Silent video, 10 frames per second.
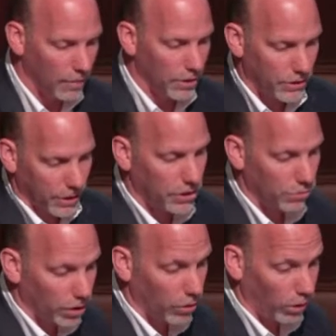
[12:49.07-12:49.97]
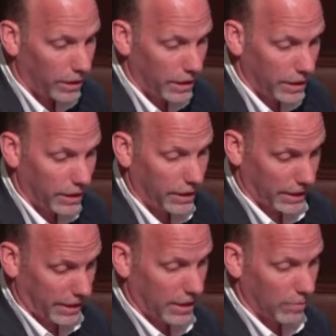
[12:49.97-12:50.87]
So this is really what the
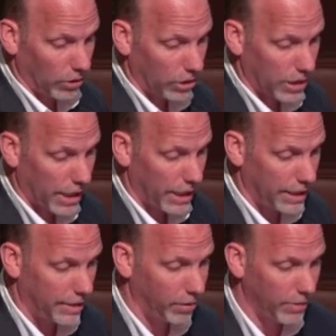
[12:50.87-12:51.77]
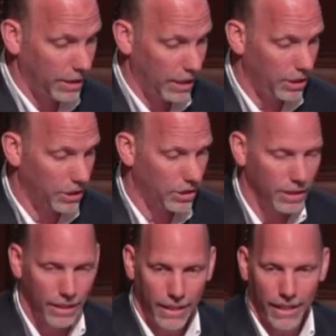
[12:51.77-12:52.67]
system looks like in its implementation.
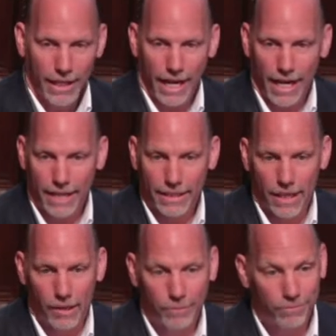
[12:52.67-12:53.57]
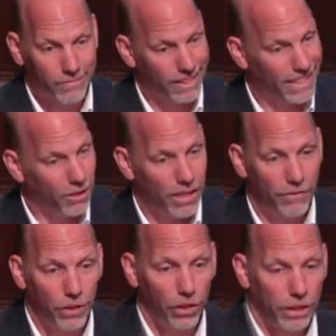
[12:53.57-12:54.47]
And if
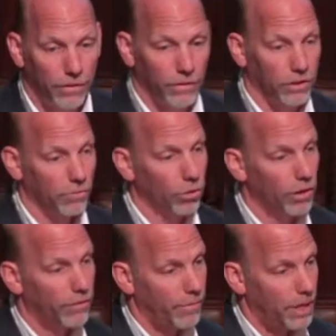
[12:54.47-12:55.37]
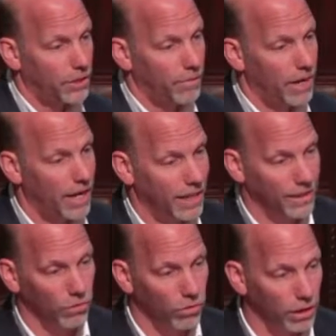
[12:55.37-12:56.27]
you're looking for some more information about it, it's
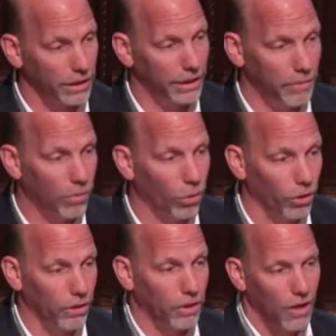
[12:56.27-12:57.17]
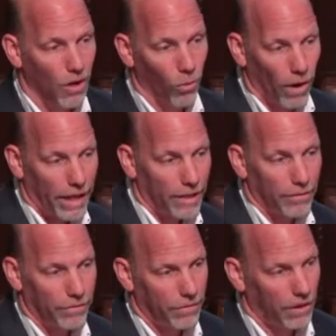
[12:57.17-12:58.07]
a really important way
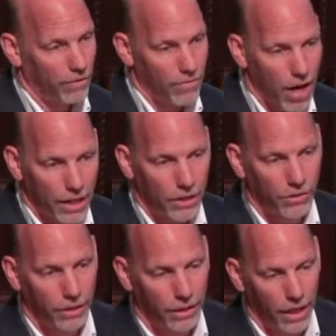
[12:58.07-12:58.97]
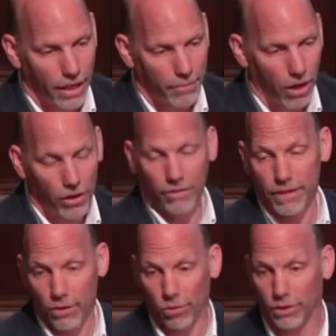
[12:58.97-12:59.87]
of monitoring RF
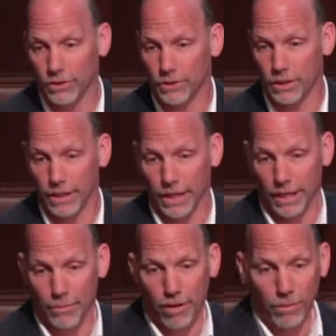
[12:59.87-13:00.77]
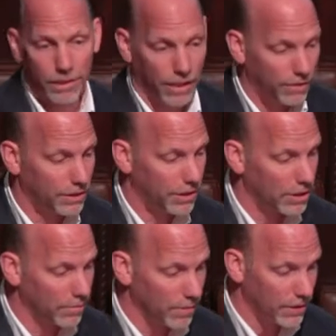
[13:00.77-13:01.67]
networks and the public safety
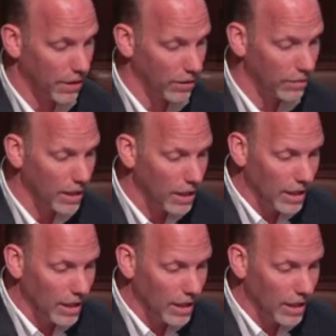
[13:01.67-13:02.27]
systems themselves.